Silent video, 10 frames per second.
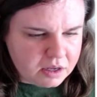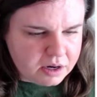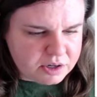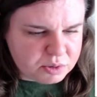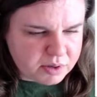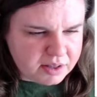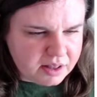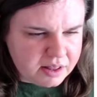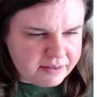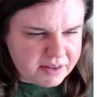Here's one of the
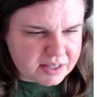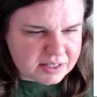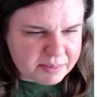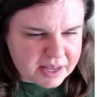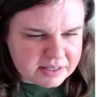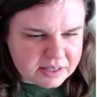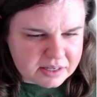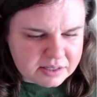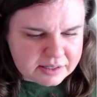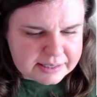living
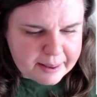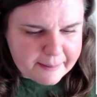spaces.